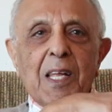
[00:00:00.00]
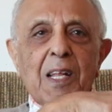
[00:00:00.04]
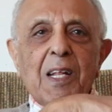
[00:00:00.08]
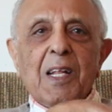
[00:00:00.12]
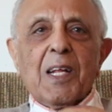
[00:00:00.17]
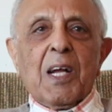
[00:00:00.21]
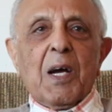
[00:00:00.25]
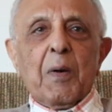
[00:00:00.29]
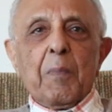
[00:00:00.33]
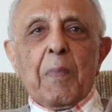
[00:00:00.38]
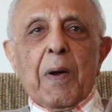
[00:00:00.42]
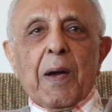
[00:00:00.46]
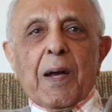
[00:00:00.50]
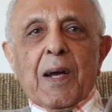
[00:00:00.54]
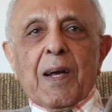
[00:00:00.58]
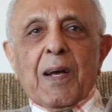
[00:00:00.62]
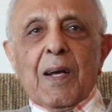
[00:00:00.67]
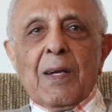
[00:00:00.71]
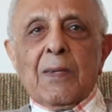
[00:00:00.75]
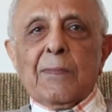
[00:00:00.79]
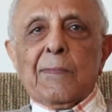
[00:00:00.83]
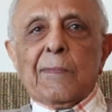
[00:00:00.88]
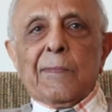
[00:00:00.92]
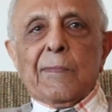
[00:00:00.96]
it'll come back,
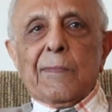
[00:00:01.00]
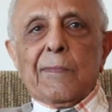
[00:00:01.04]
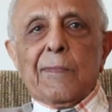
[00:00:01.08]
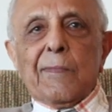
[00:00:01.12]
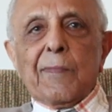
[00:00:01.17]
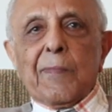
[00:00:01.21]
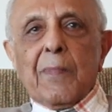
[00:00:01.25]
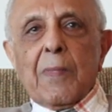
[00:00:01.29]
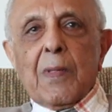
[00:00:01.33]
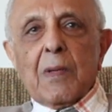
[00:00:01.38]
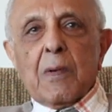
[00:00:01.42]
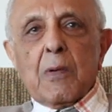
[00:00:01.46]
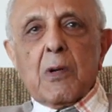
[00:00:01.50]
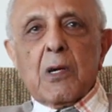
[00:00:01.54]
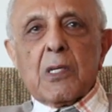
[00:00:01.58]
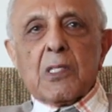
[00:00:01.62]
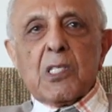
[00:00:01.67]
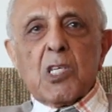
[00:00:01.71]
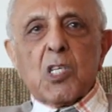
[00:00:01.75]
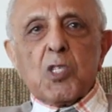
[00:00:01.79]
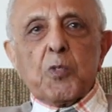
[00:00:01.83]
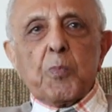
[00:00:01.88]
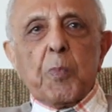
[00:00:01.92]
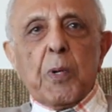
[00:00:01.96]

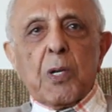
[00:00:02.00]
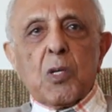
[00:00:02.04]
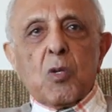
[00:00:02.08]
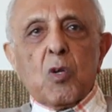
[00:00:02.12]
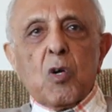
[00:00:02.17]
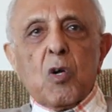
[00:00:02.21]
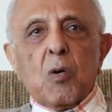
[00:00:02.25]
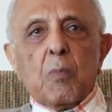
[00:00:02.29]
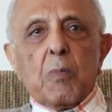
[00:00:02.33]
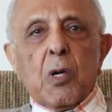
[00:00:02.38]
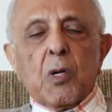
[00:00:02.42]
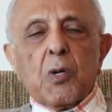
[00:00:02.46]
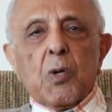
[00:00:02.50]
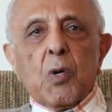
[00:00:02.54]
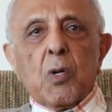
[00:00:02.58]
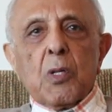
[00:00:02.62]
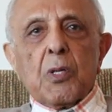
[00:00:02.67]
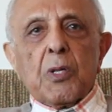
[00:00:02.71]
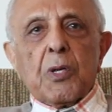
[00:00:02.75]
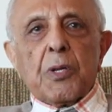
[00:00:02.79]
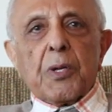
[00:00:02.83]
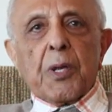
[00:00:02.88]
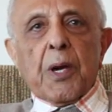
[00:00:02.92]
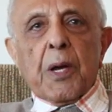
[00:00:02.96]
because I speak to her about all the